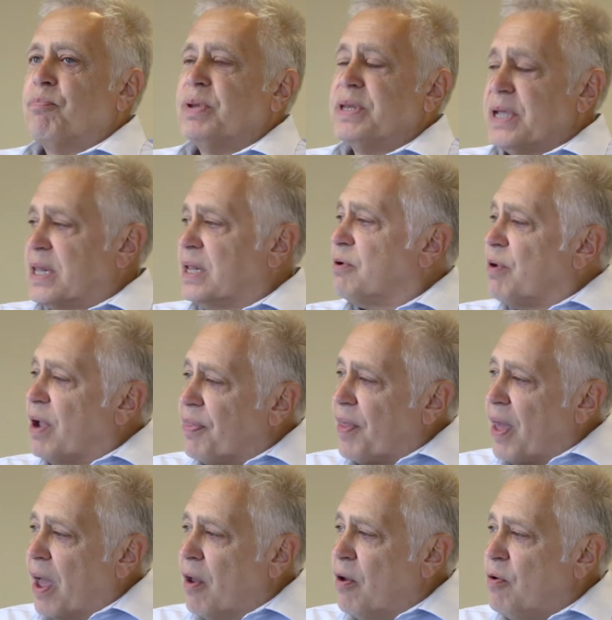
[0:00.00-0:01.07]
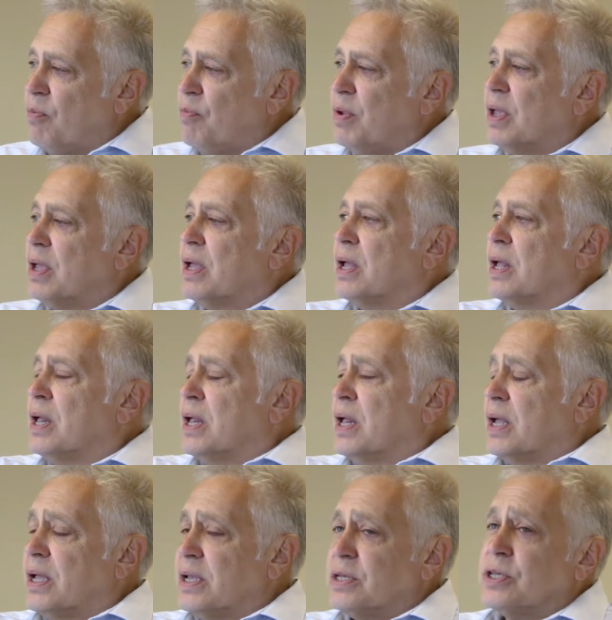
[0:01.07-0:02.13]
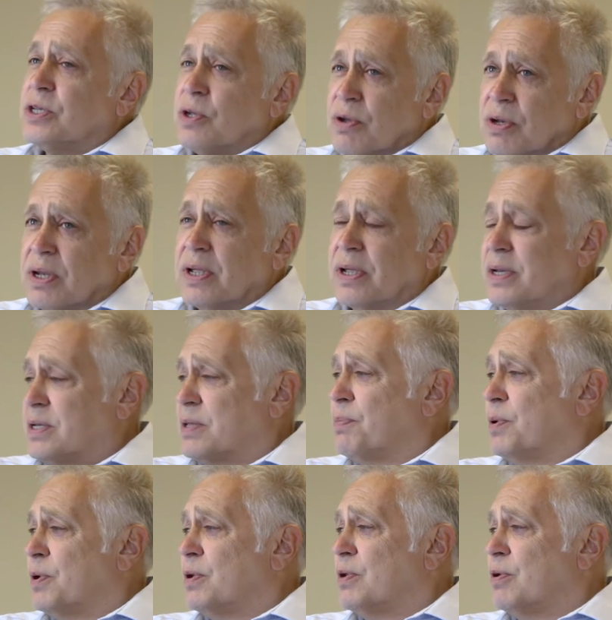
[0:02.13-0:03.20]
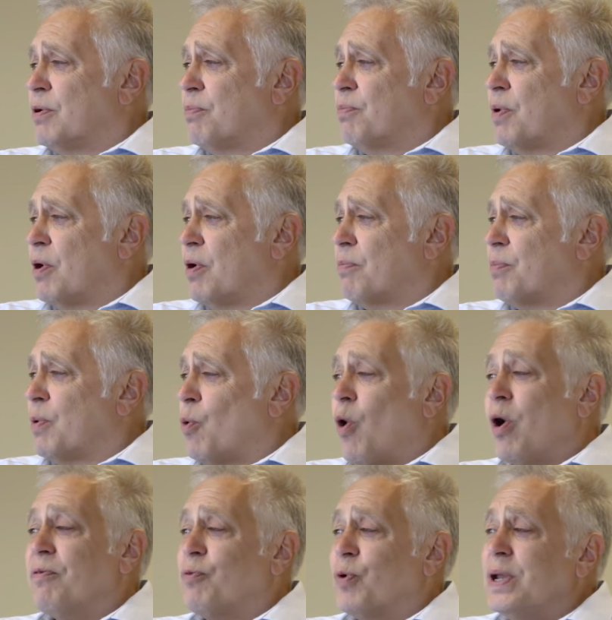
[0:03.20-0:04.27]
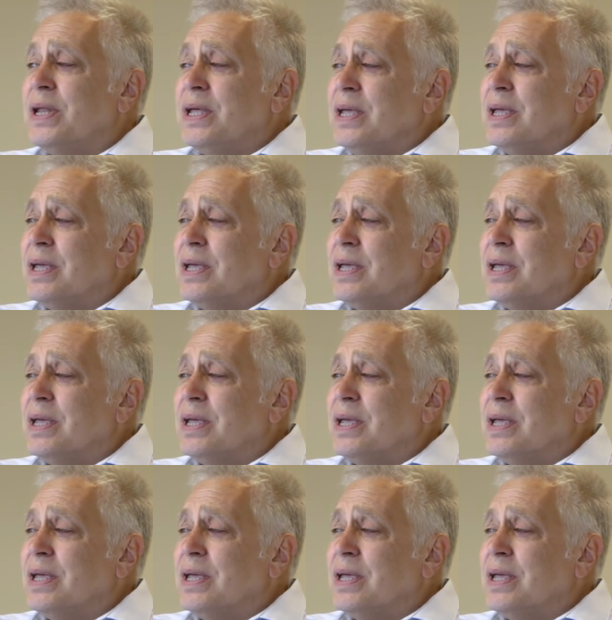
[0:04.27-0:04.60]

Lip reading: Particularly around the home. Mm-hmm. It certainly is the burden on my wife Wendy,